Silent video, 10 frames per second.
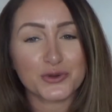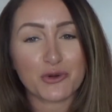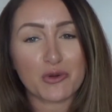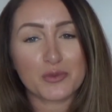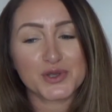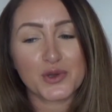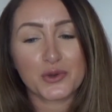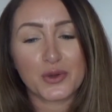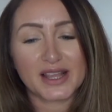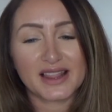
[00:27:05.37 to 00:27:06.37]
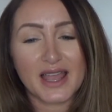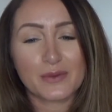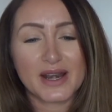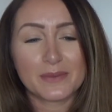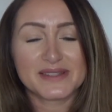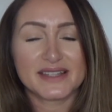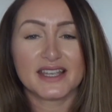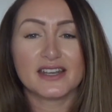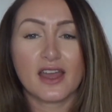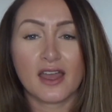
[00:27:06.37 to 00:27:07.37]
grow up so quick, like when I'm
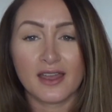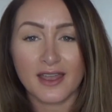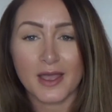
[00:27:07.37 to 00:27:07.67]
seeing her